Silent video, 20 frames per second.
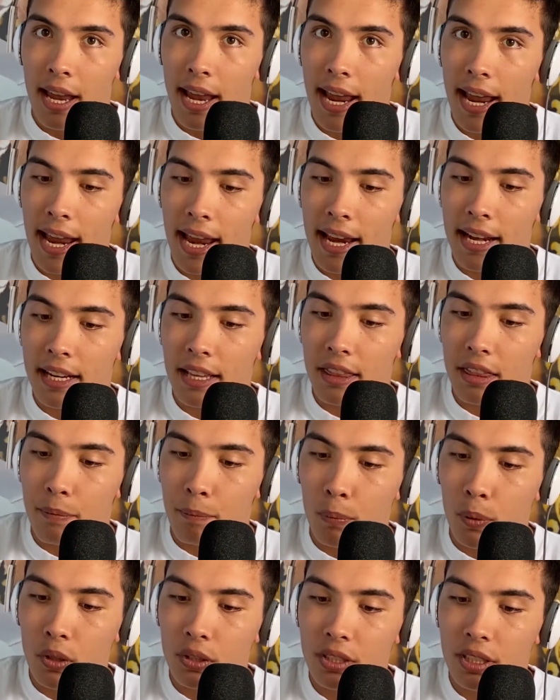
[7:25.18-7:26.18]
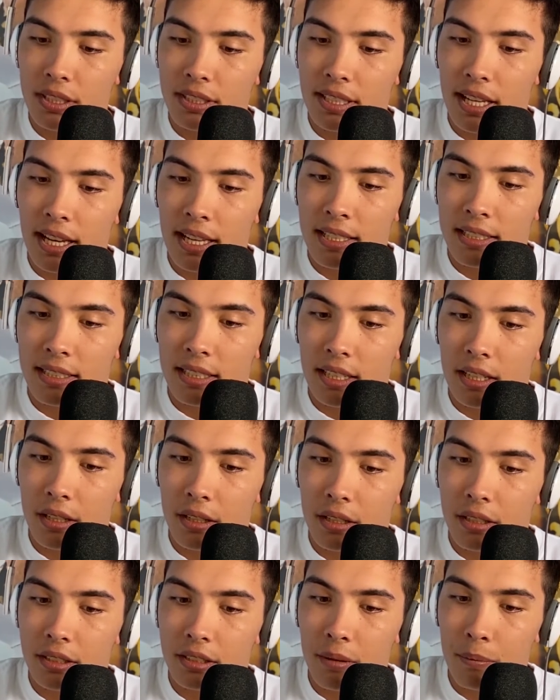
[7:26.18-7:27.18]
And the person says
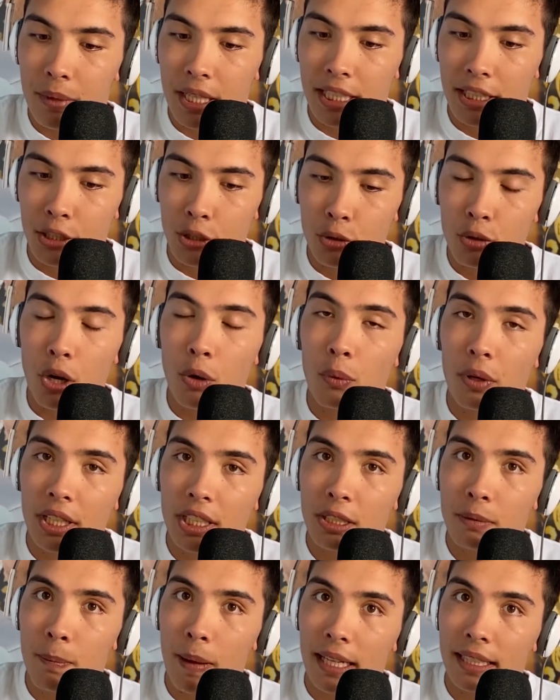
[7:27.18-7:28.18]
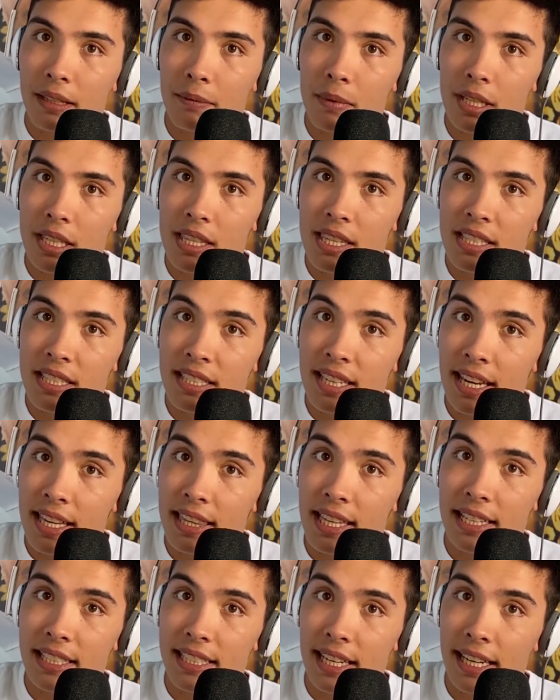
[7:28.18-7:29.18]
something you don't expect them to say.
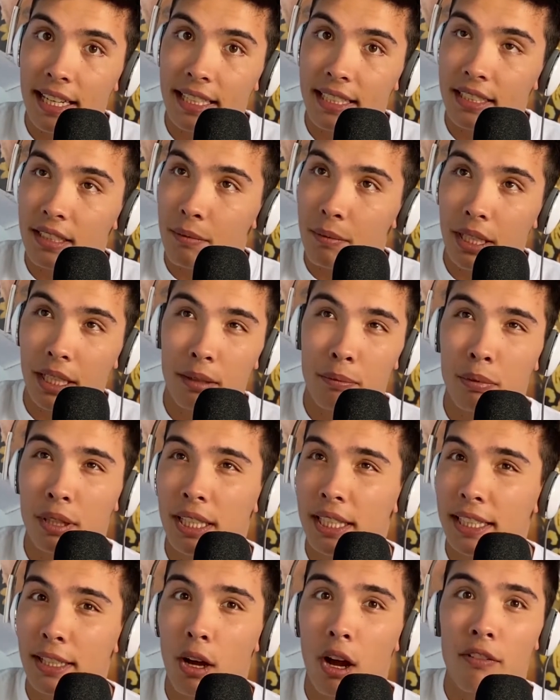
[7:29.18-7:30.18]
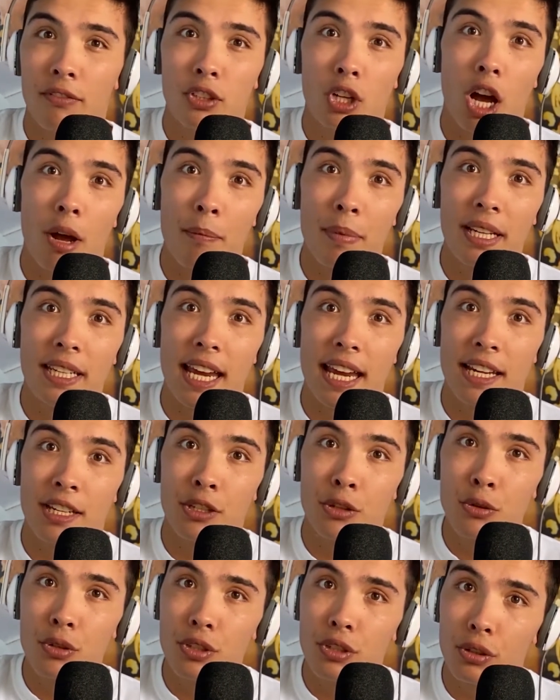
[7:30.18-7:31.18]
They say something completely off topic, and
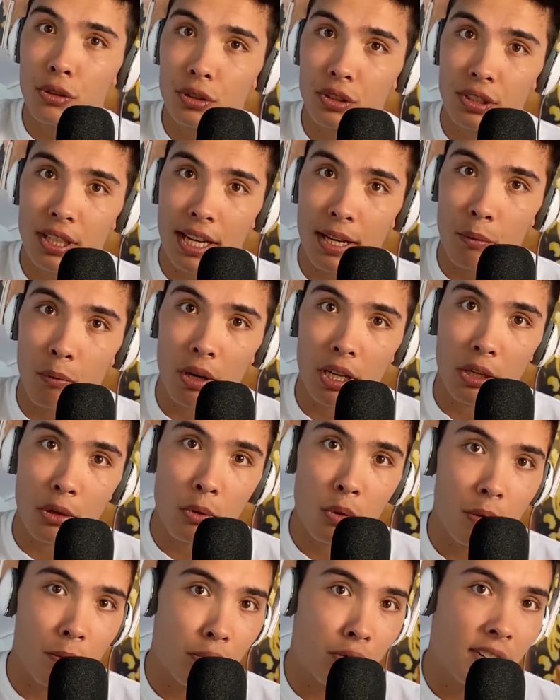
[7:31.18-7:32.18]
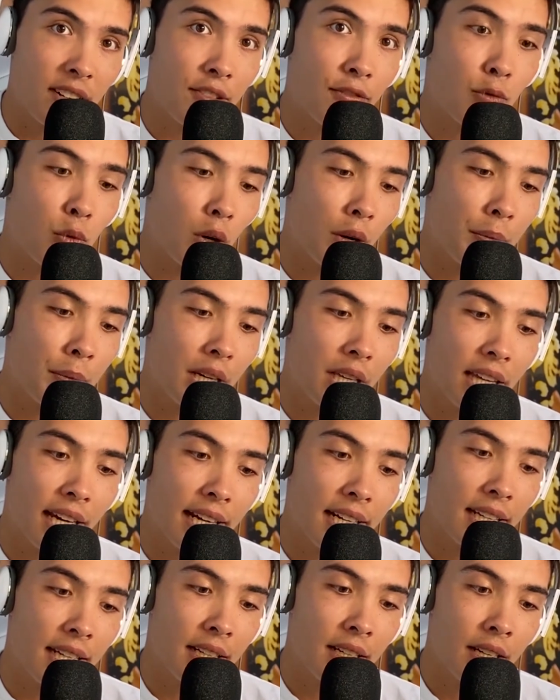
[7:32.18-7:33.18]
you still say what you had
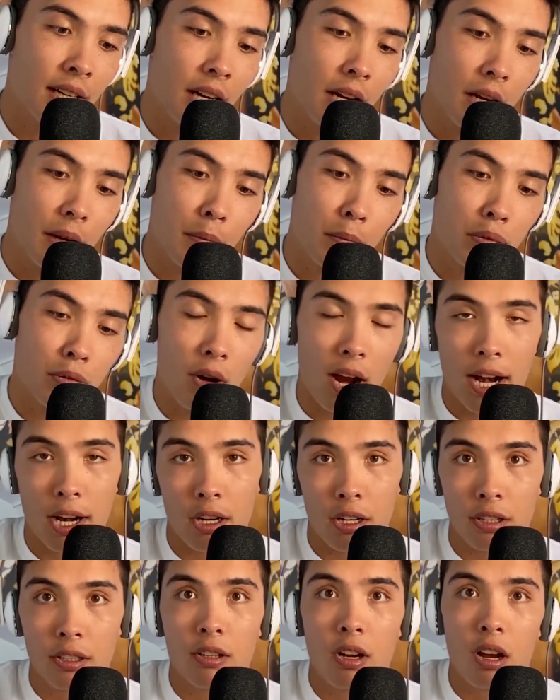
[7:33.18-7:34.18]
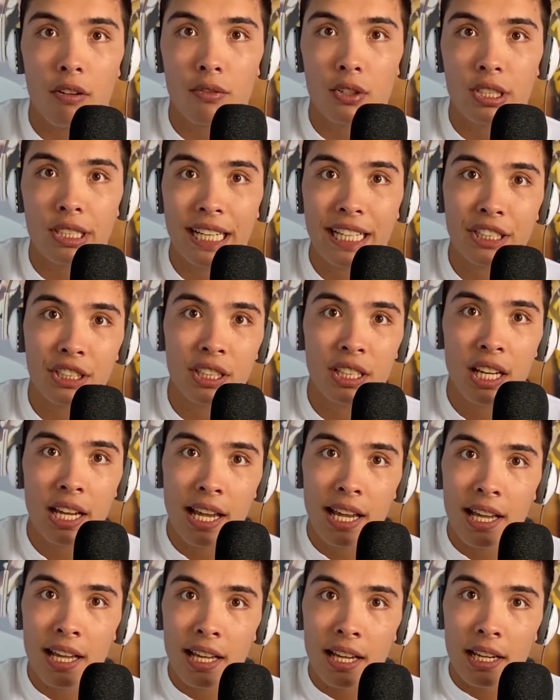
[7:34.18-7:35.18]
pre-formulated prior to the conversation.
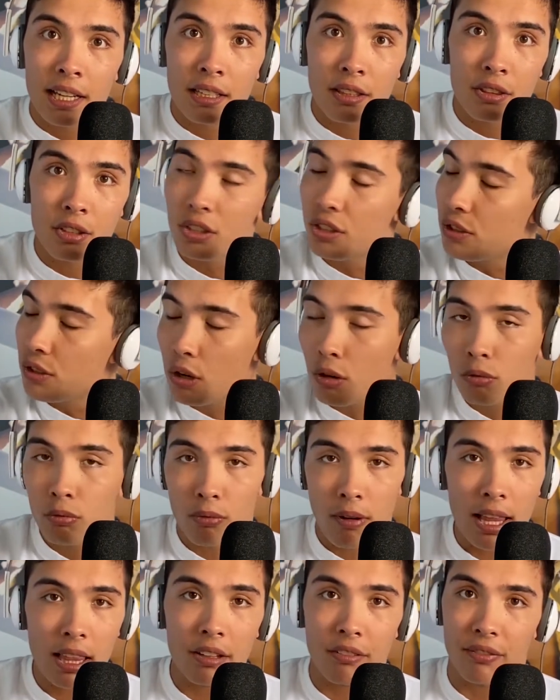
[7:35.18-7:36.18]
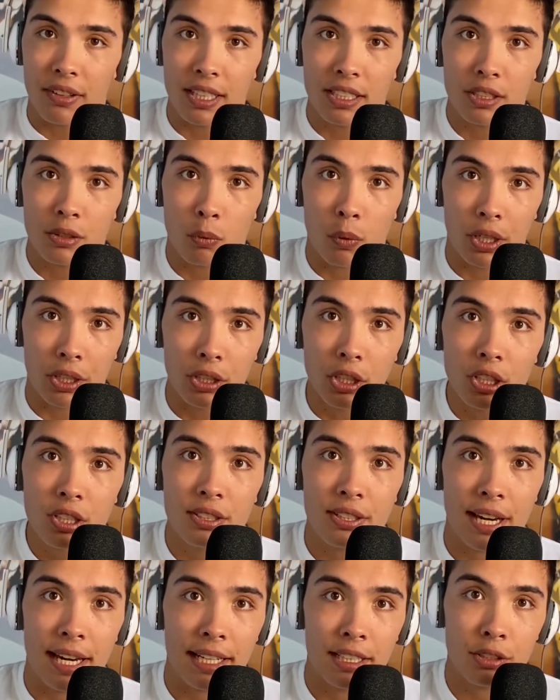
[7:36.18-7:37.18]
There's no relevance to what you're
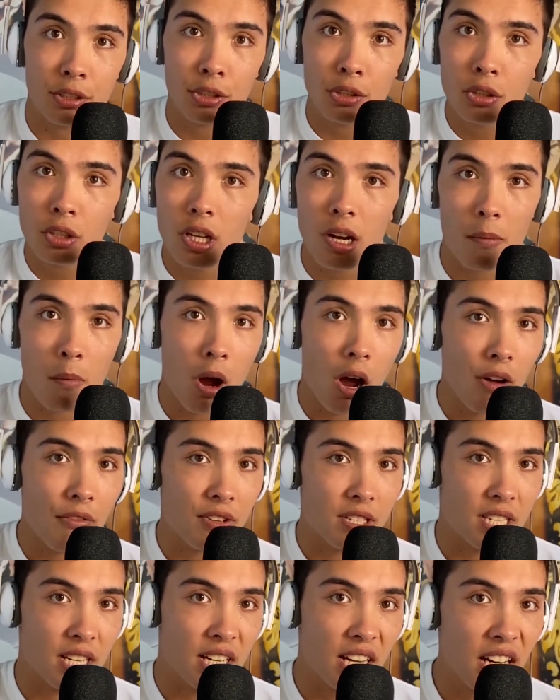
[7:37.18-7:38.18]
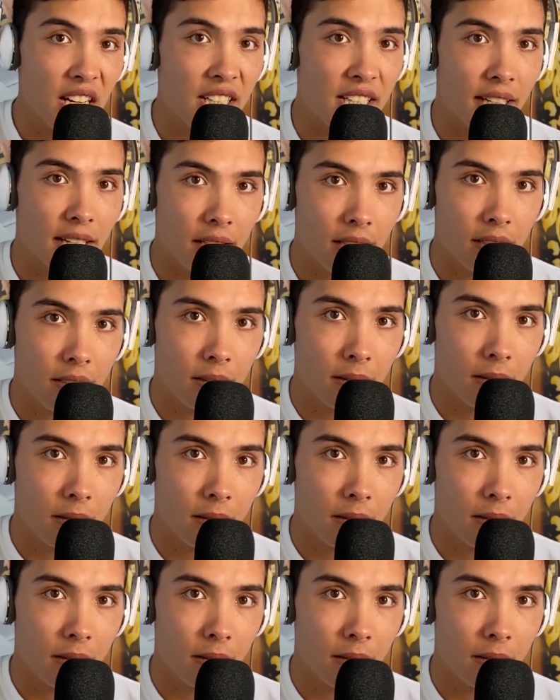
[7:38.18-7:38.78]
saying, so you come off as an idiot.